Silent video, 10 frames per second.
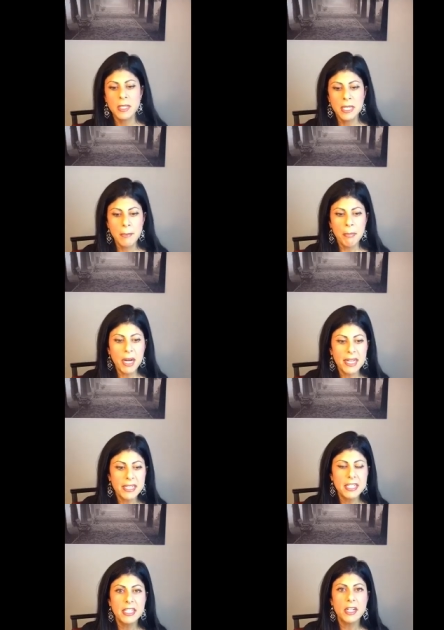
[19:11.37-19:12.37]

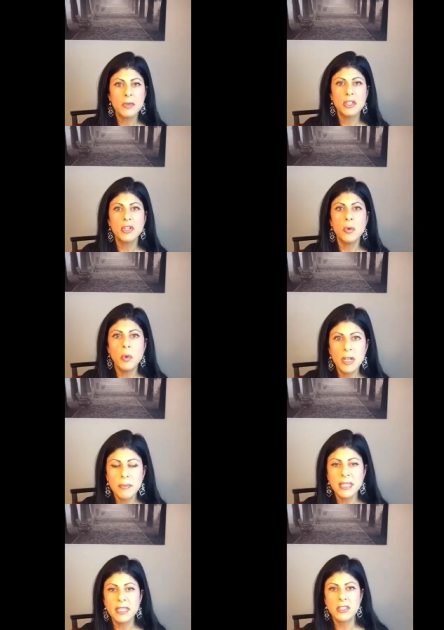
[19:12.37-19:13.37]
but, you know, you don't want to
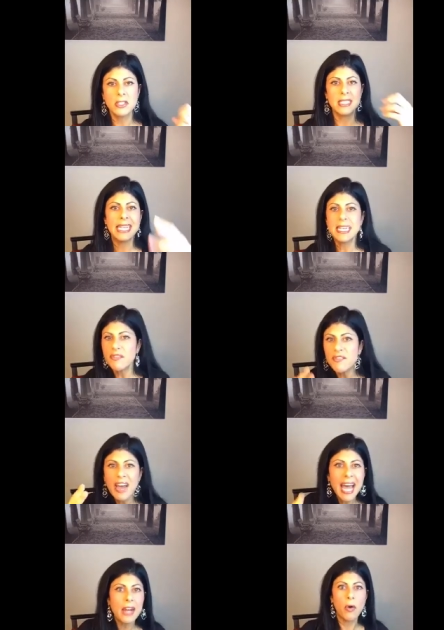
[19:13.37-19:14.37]
be just eating
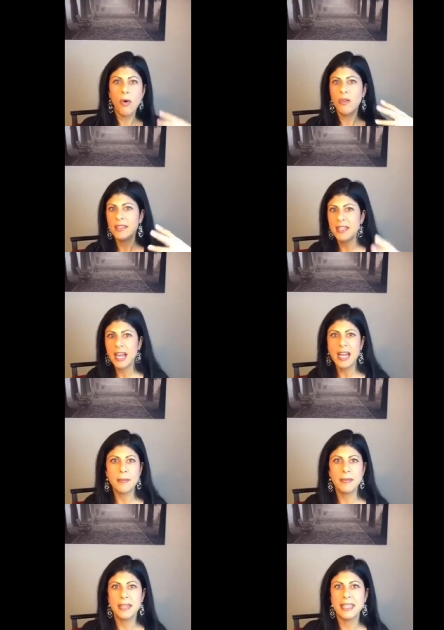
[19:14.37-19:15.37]
fat all the
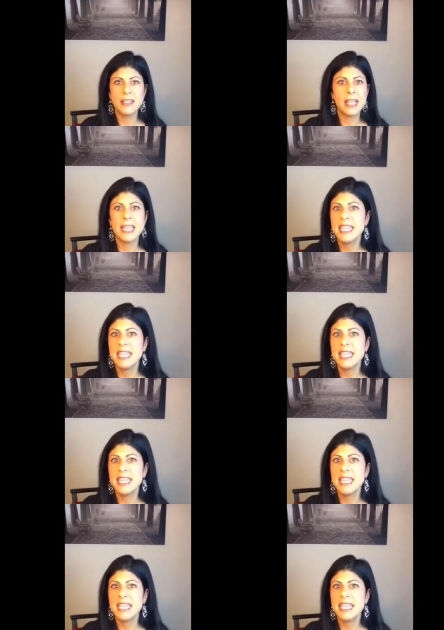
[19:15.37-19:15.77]
time and